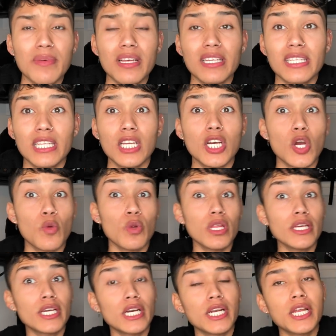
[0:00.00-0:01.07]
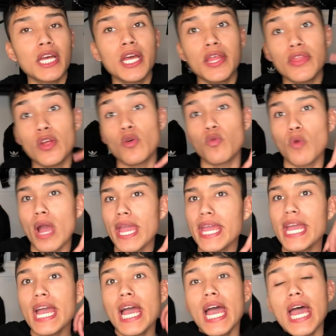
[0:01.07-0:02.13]
but like they look really good. They're
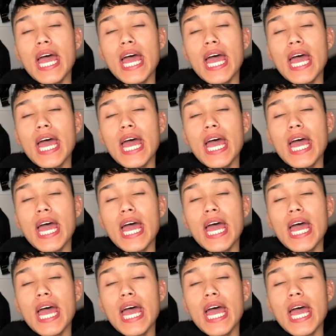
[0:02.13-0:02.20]
white,